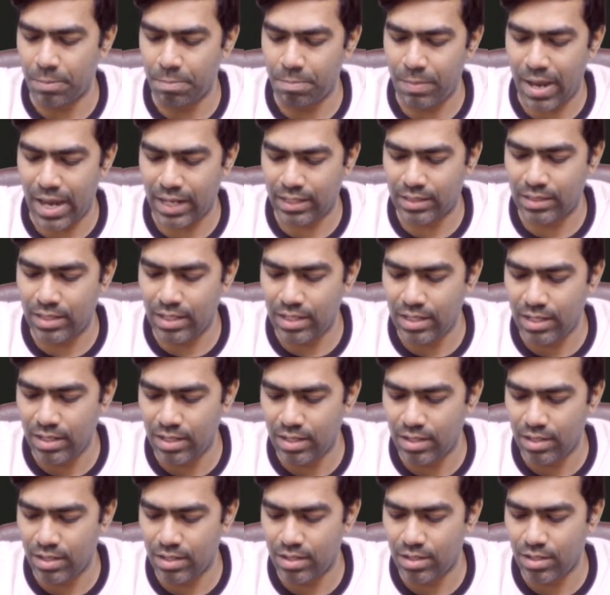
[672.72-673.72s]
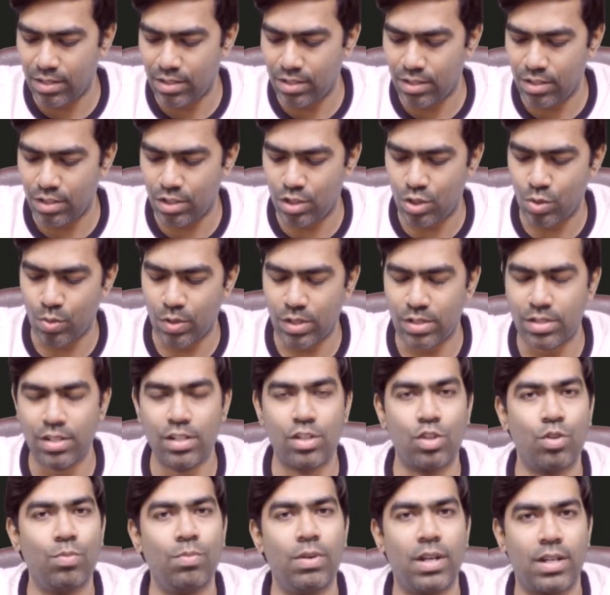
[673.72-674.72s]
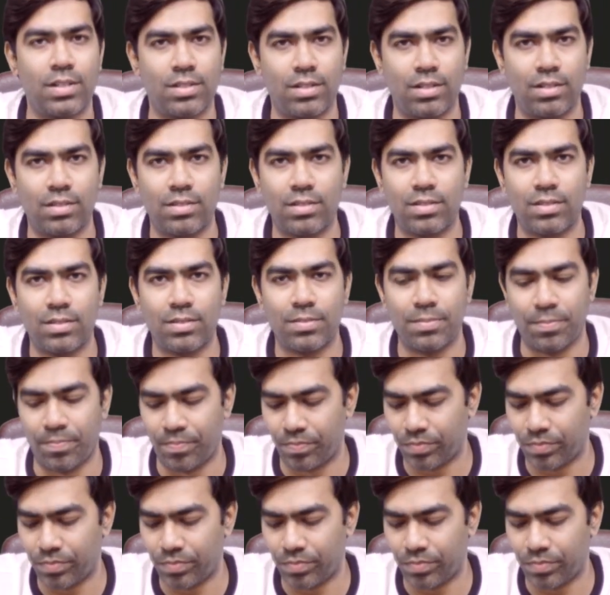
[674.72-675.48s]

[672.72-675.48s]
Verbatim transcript: MAG3 towards the tubular cells.